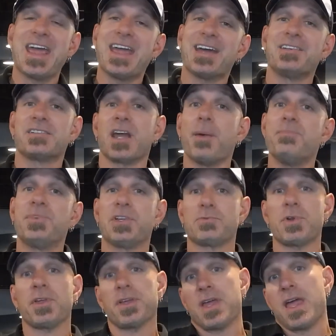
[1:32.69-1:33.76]
and comes in
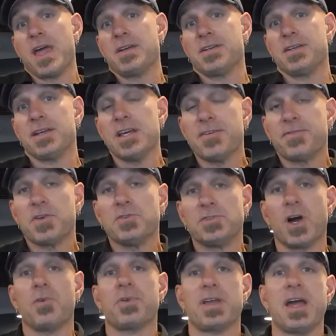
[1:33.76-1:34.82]
really handy if you
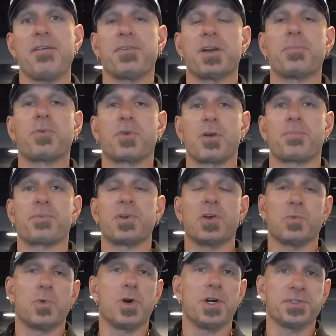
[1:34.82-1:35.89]
don't have an
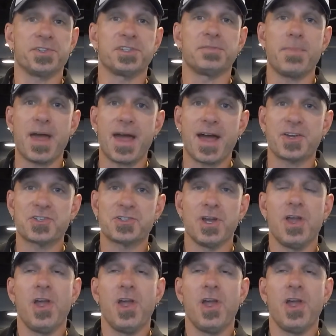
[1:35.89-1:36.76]
appropriate wall to smash,